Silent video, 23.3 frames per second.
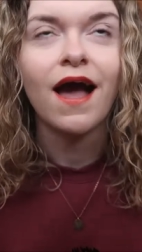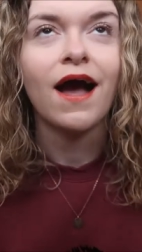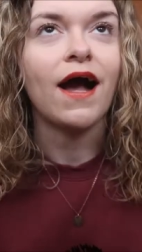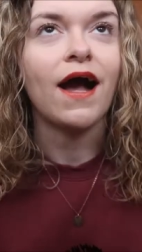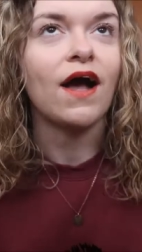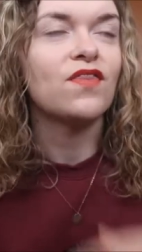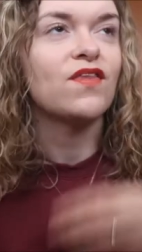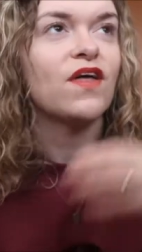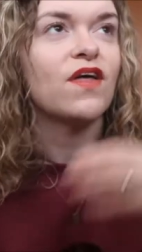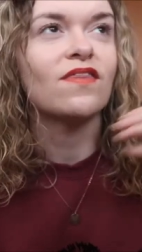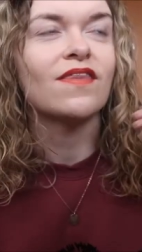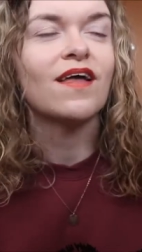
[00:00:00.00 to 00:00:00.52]

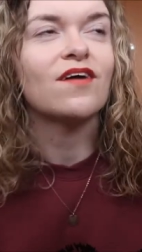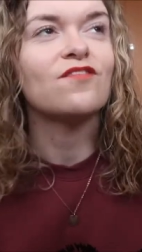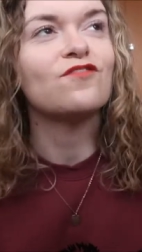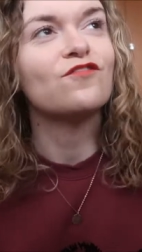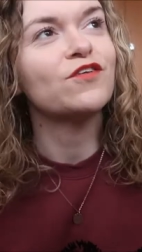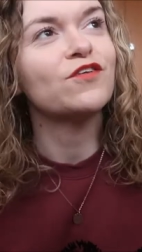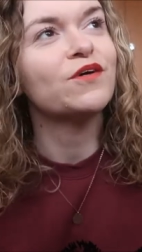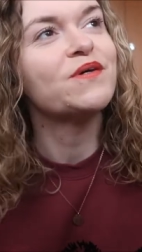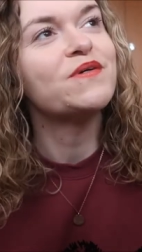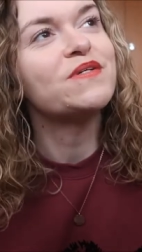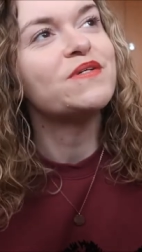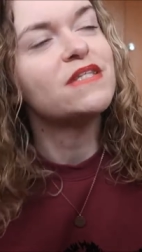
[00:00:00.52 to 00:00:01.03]
And then that
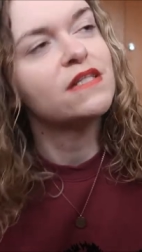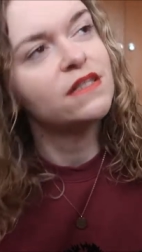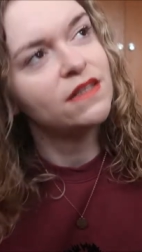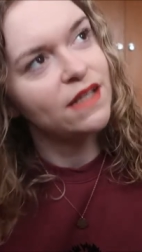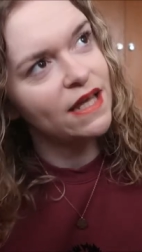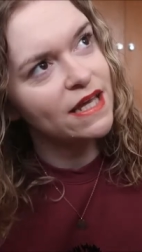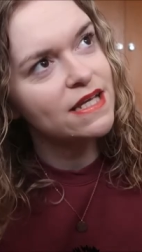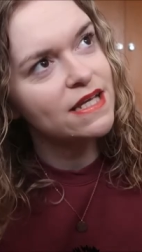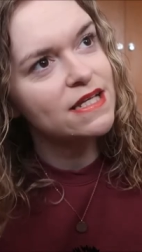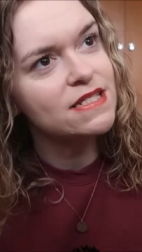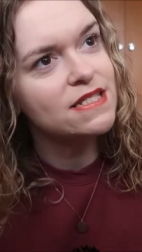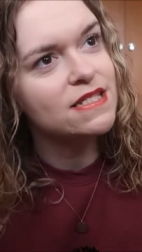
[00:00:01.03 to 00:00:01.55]
frozen
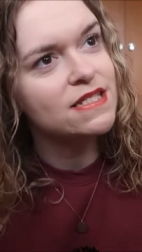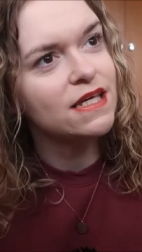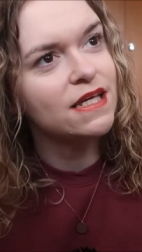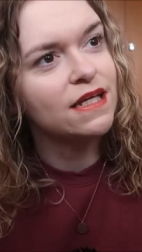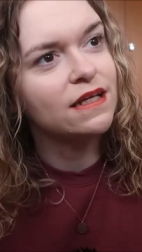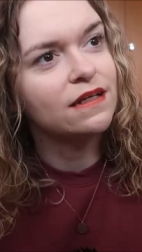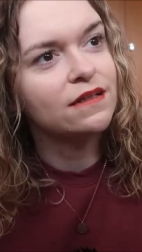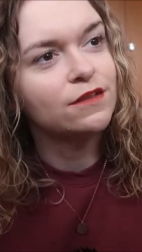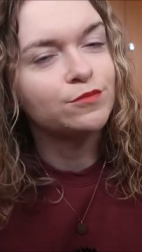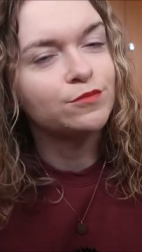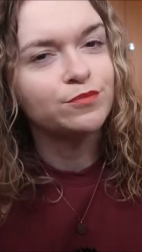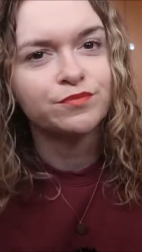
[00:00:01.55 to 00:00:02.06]
lake
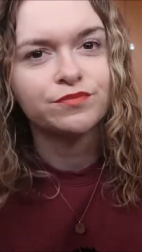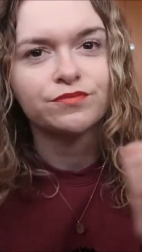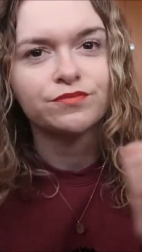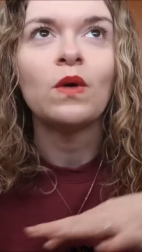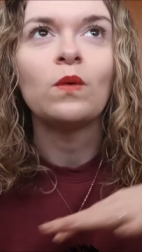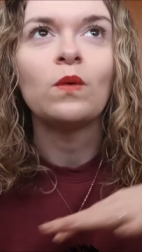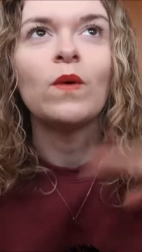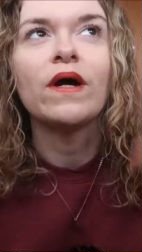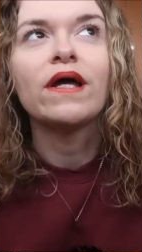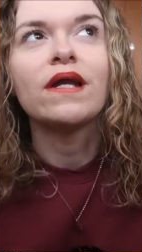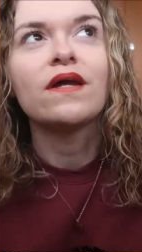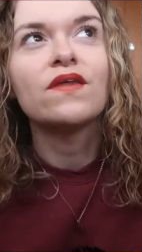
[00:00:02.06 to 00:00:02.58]
scene
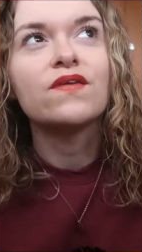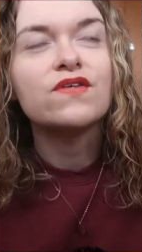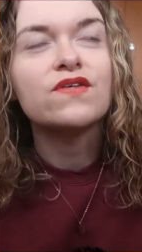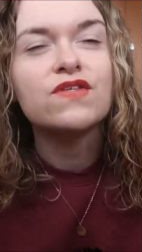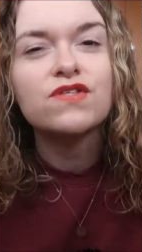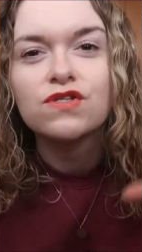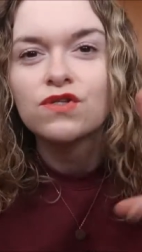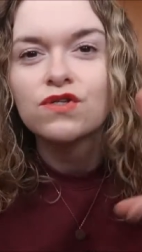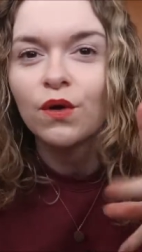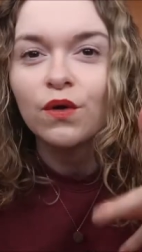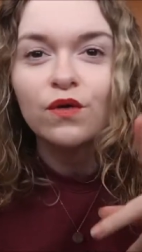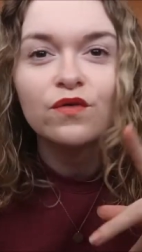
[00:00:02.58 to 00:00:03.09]
when the
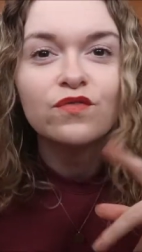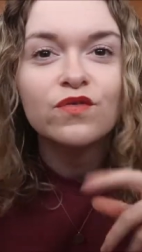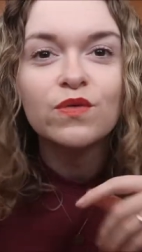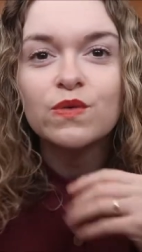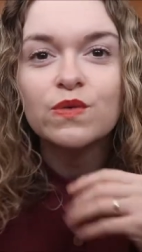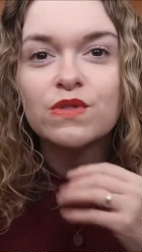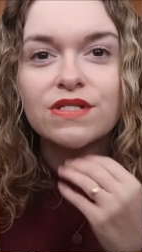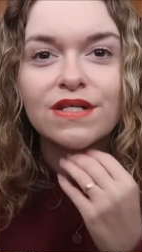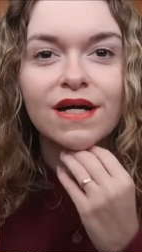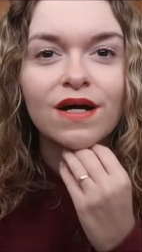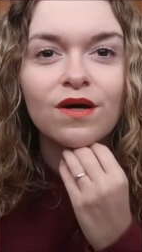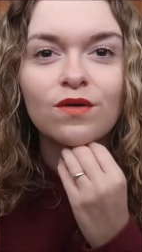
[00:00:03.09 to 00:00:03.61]
snow
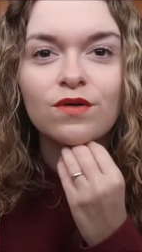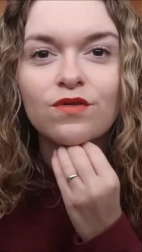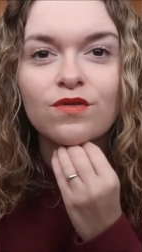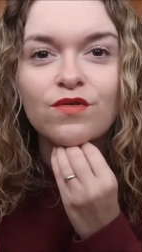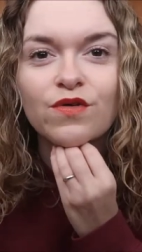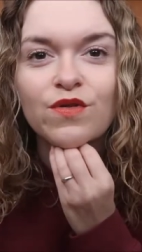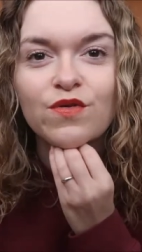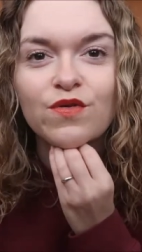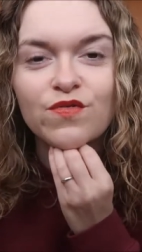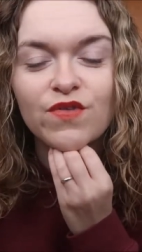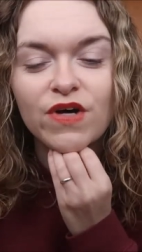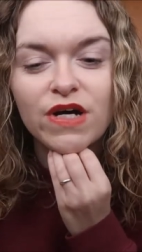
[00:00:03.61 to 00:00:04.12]
falls down
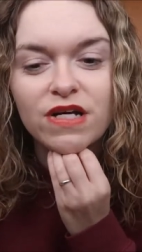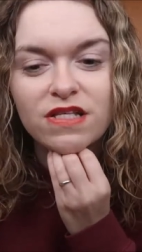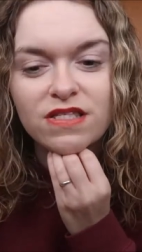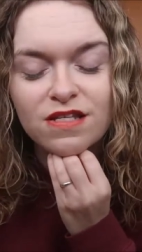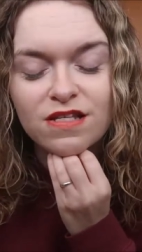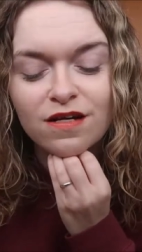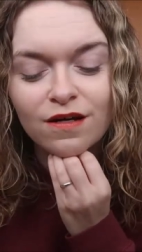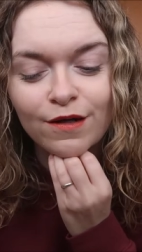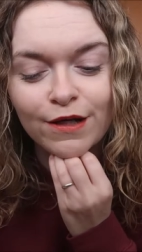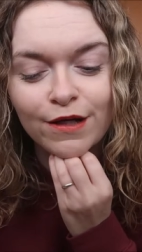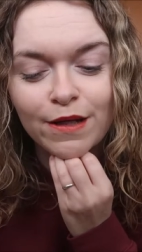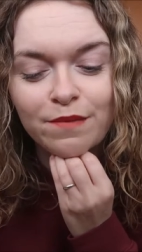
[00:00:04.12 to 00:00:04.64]
for the first
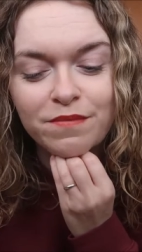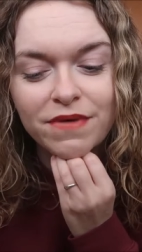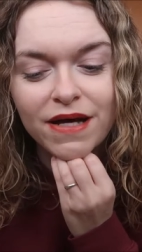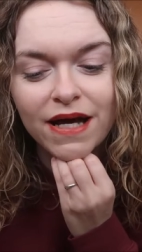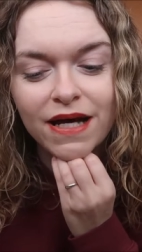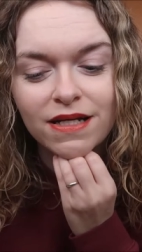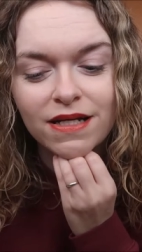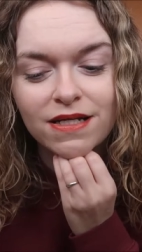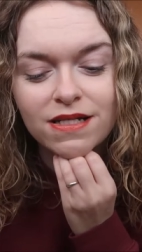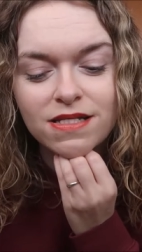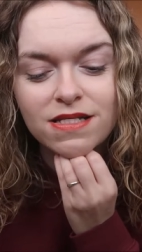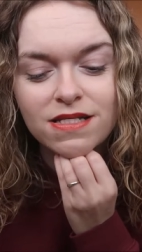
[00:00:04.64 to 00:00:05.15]
time
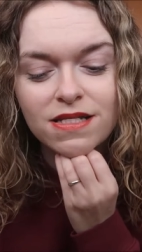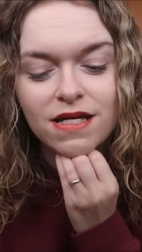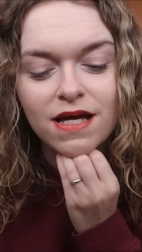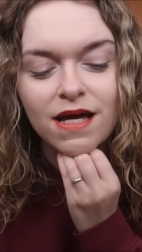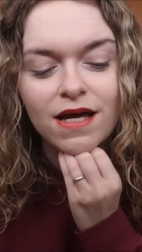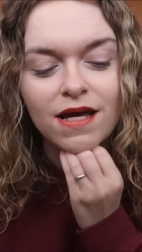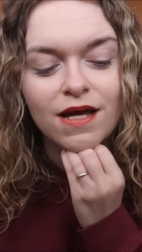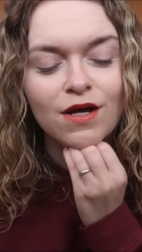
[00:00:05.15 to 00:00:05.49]
and